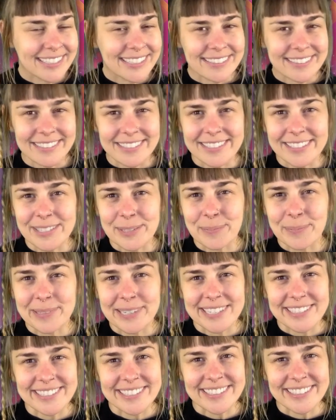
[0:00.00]
It's just
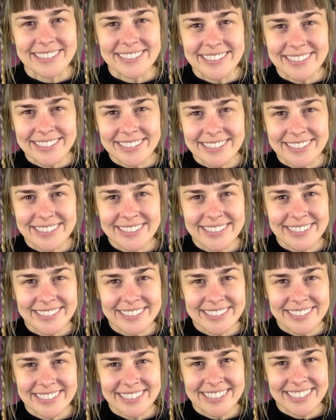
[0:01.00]
presence,
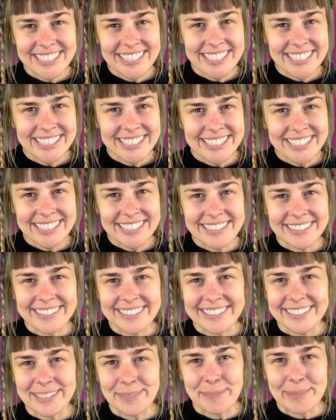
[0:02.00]
it's
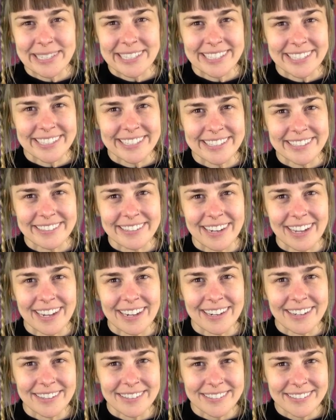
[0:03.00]
just being here
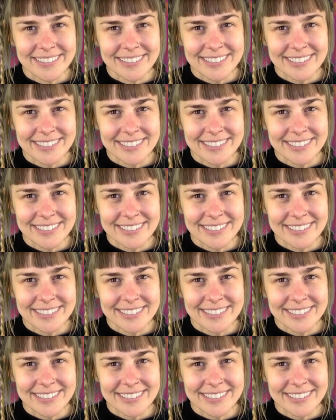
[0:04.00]
now.